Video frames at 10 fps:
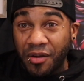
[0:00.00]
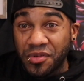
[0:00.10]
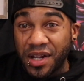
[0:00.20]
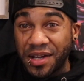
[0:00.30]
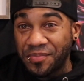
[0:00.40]

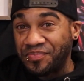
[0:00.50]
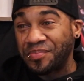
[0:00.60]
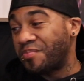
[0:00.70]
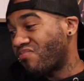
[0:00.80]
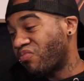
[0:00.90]
Well, damn.
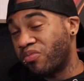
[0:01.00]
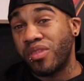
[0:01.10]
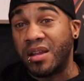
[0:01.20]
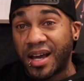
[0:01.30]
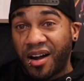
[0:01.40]

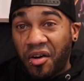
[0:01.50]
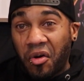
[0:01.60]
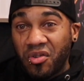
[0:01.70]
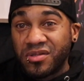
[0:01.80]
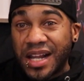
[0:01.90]
And like a
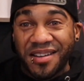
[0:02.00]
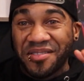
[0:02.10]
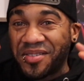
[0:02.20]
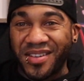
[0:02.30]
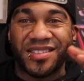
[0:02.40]
whole
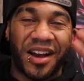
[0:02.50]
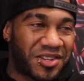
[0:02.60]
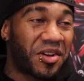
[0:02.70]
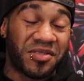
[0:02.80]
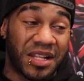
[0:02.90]
tenderloin. Y'all
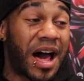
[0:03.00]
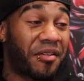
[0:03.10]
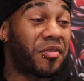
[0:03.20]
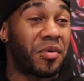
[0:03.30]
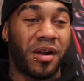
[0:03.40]
saw it was a lot
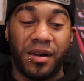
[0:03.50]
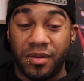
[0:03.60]
of food,